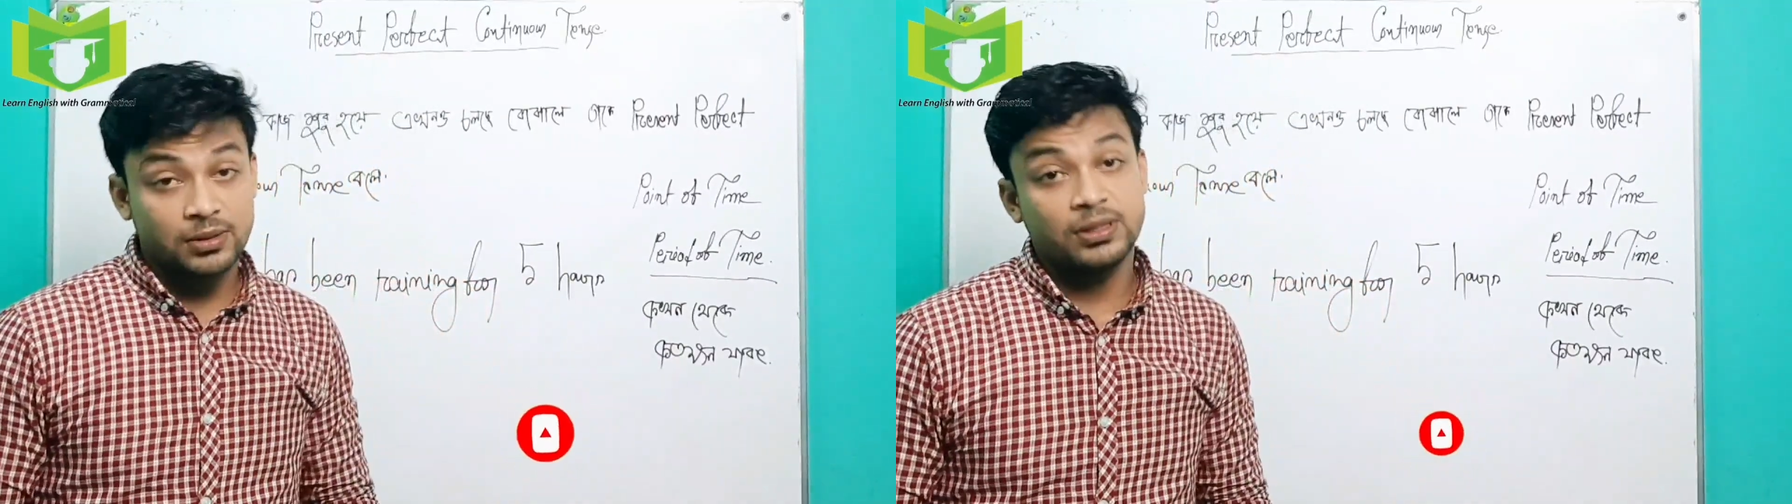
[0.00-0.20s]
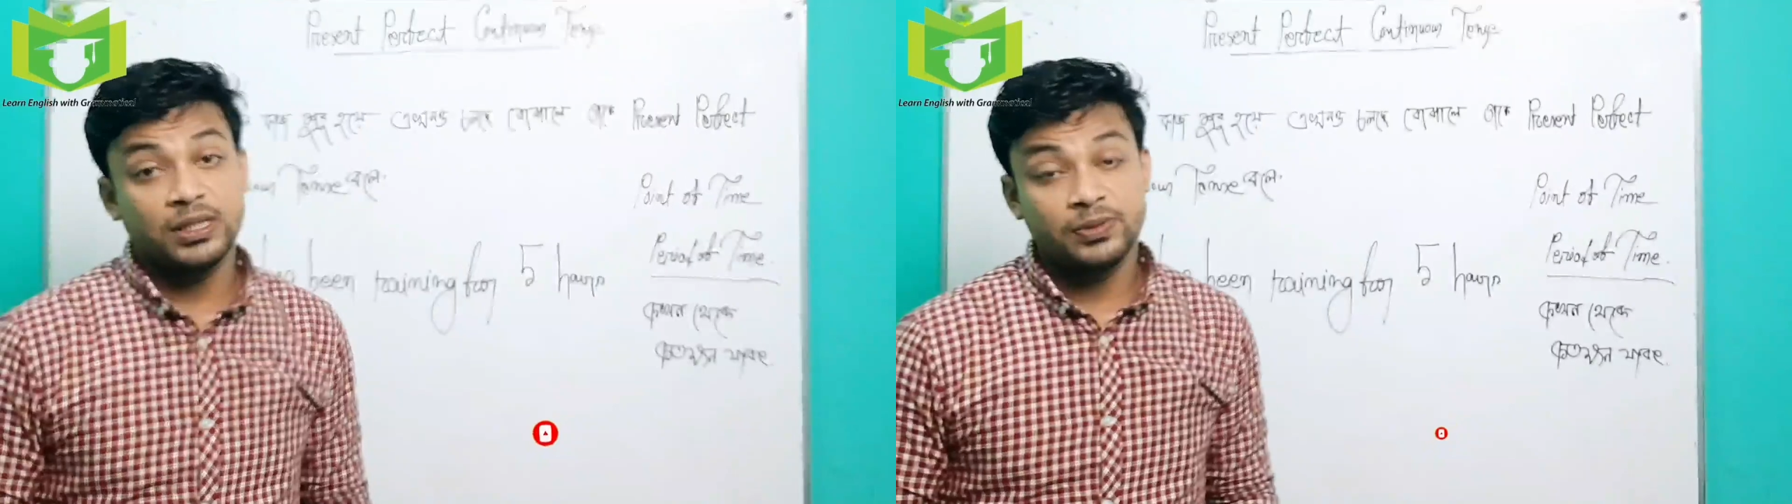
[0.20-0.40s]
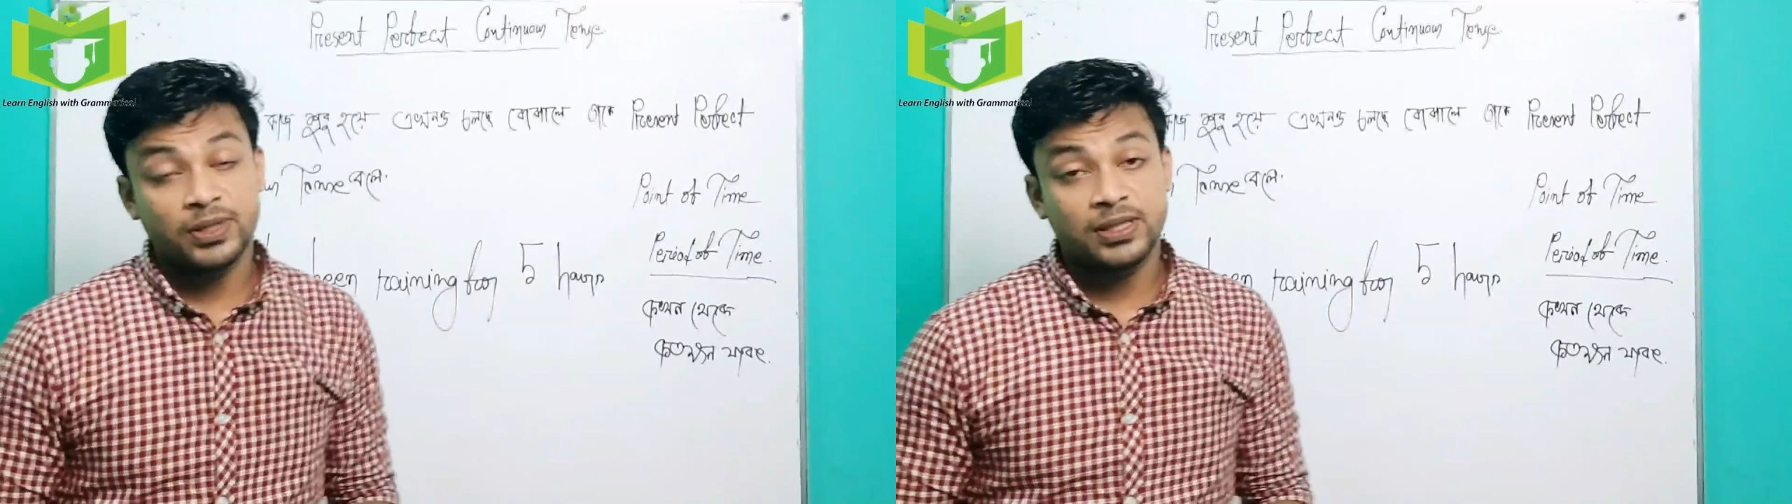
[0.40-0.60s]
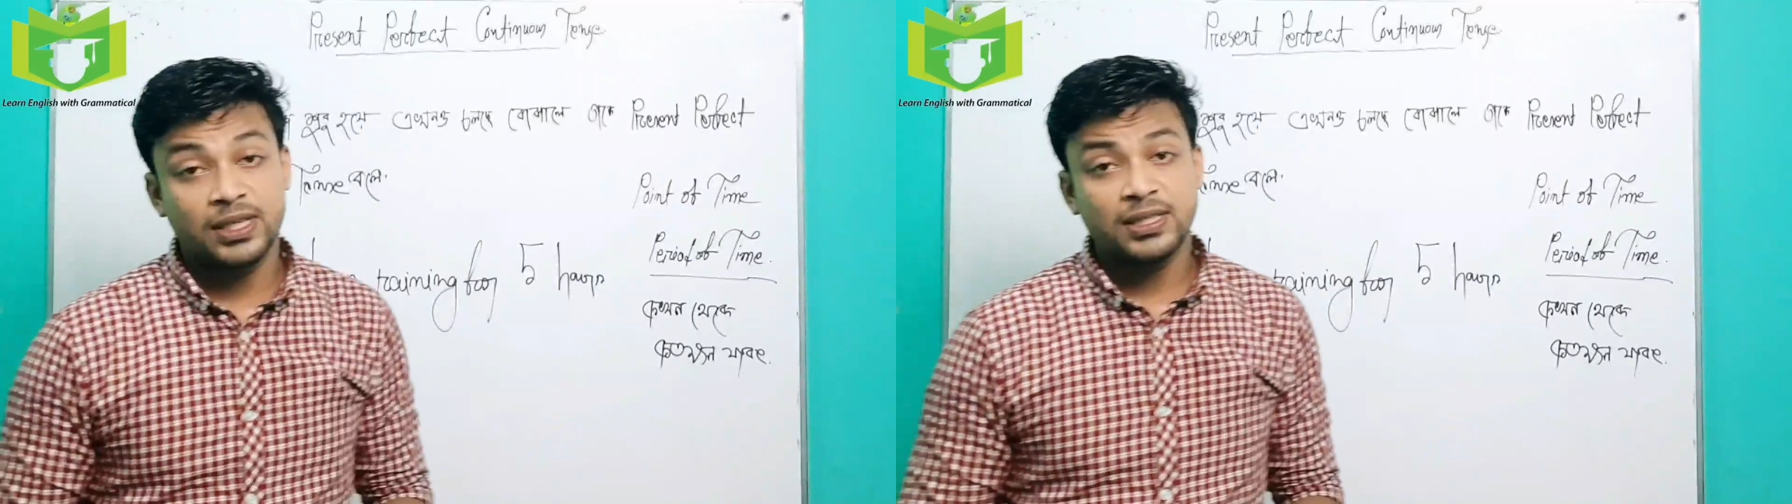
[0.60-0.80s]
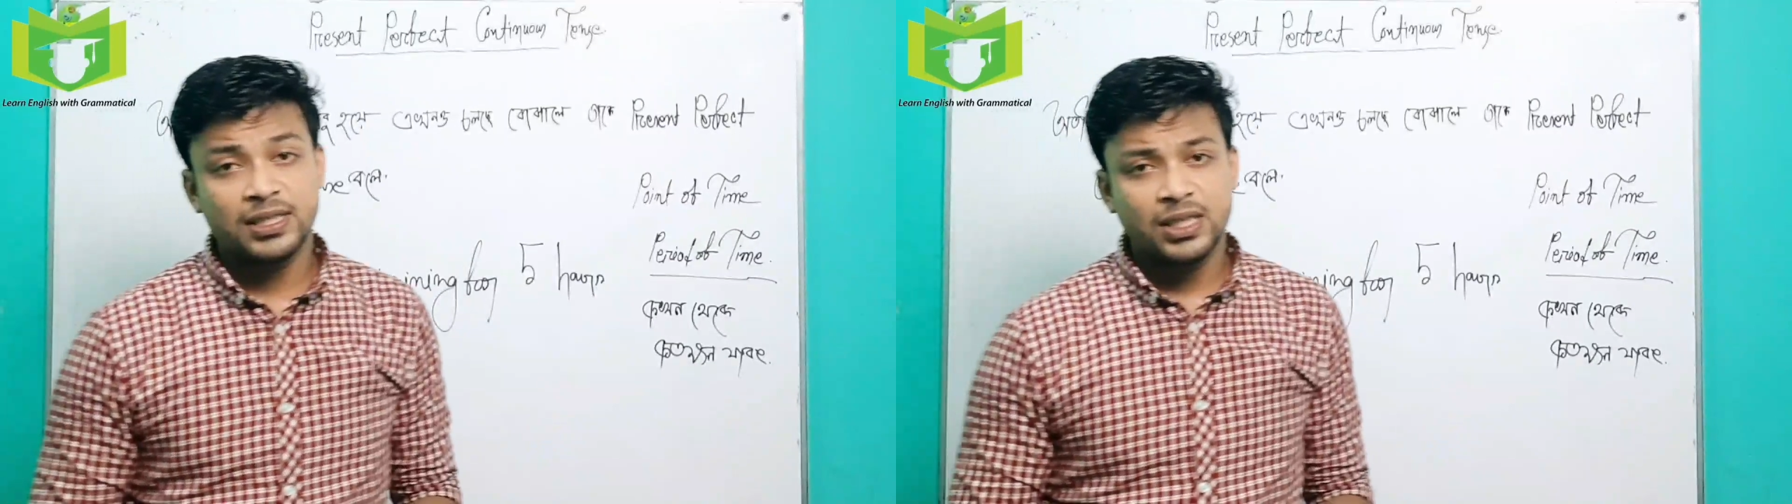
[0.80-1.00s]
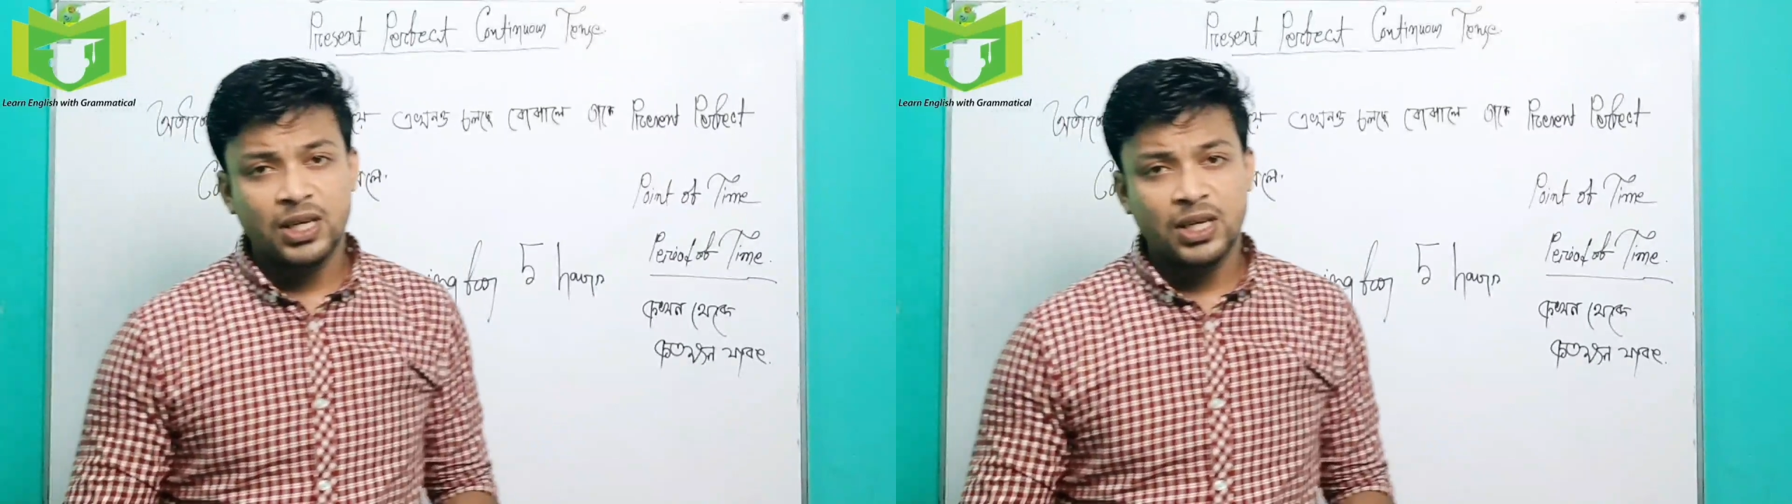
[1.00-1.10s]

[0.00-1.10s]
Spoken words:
continuous tense,